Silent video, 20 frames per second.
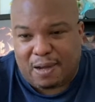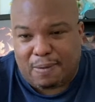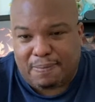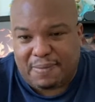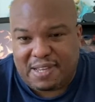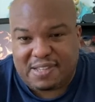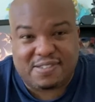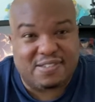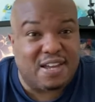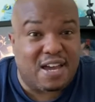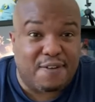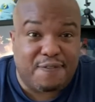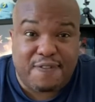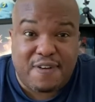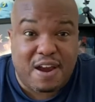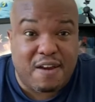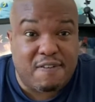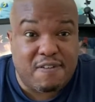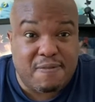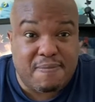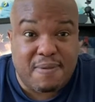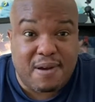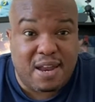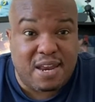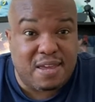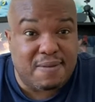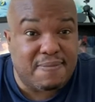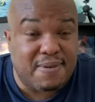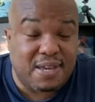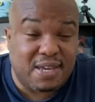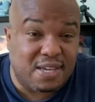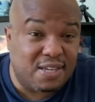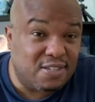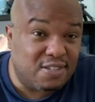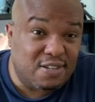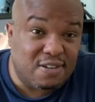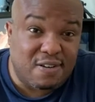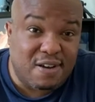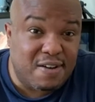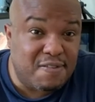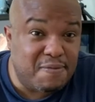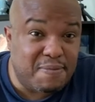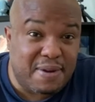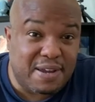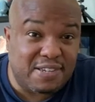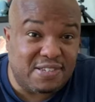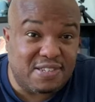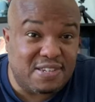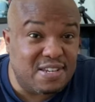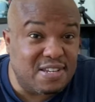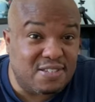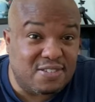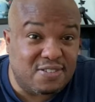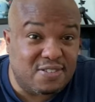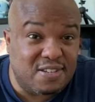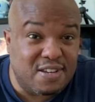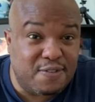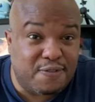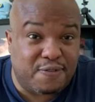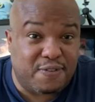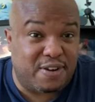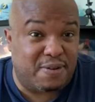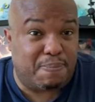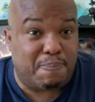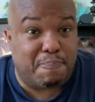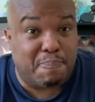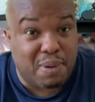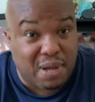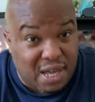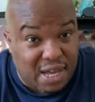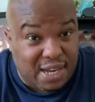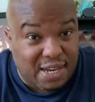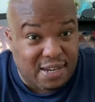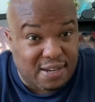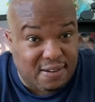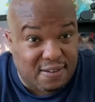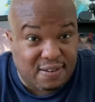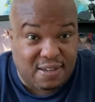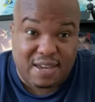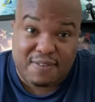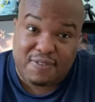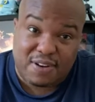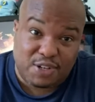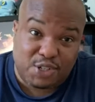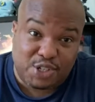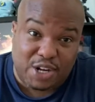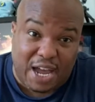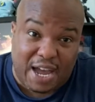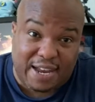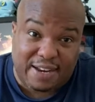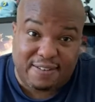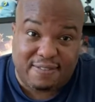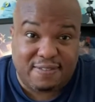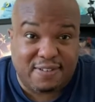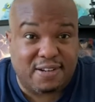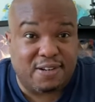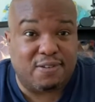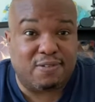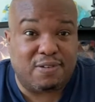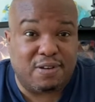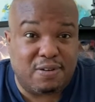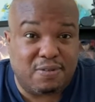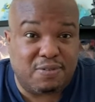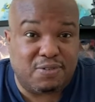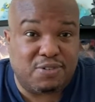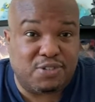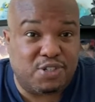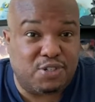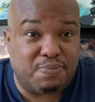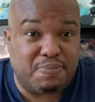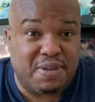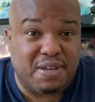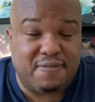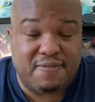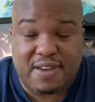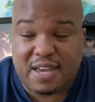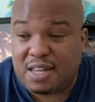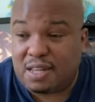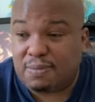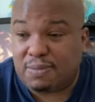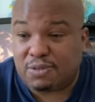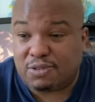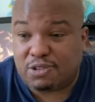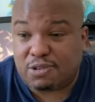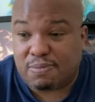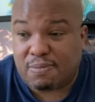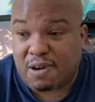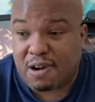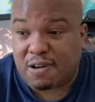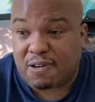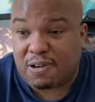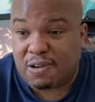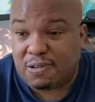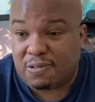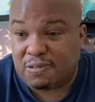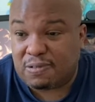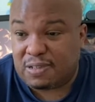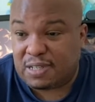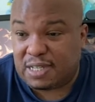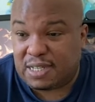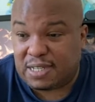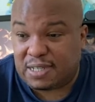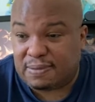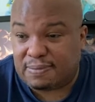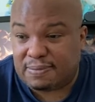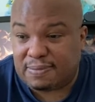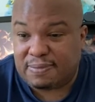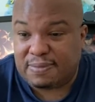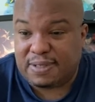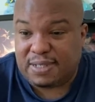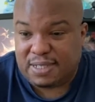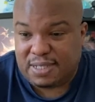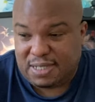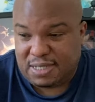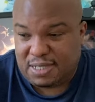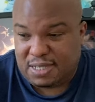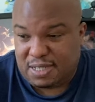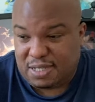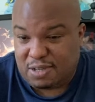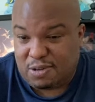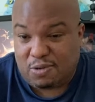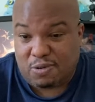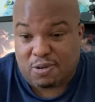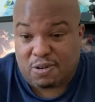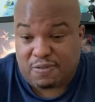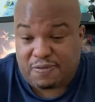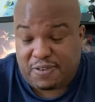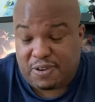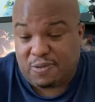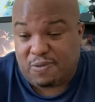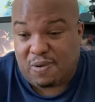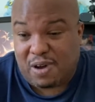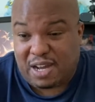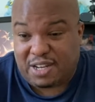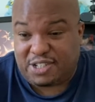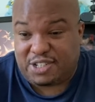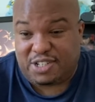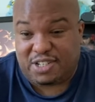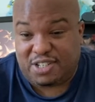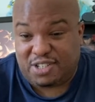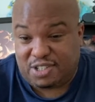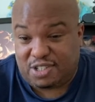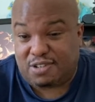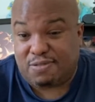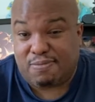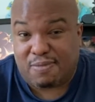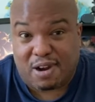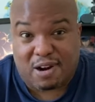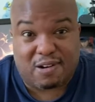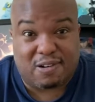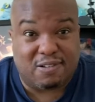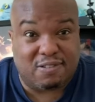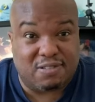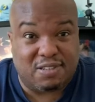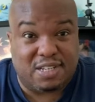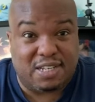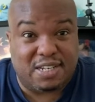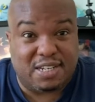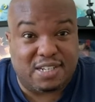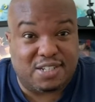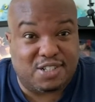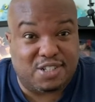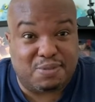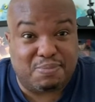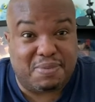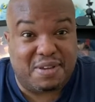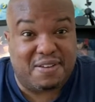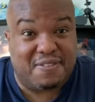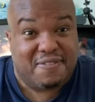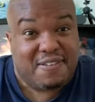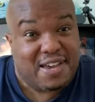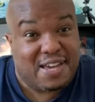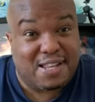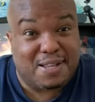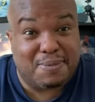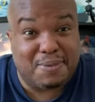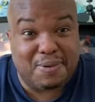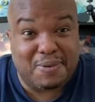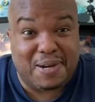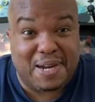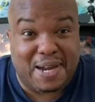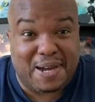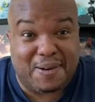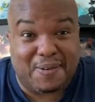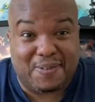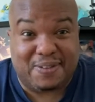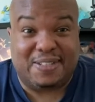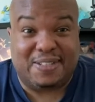It's not for everybody because, everybody's needs are different, but give it a shot. It should be available tomorrow, or if you're watching this tomorrow, then it should be available now.